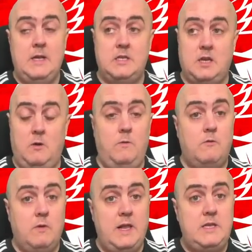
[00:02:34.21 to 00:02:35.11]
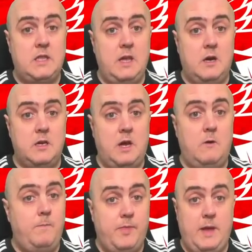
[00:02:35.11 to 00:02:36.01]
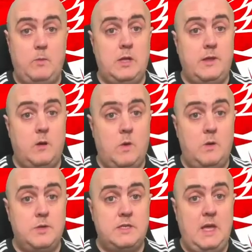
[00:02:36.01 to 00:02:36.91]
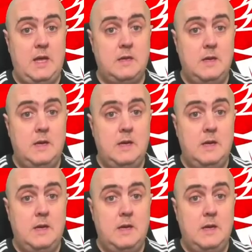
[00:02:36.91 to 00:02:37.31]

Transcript: So release the audio, then we'll know what was said.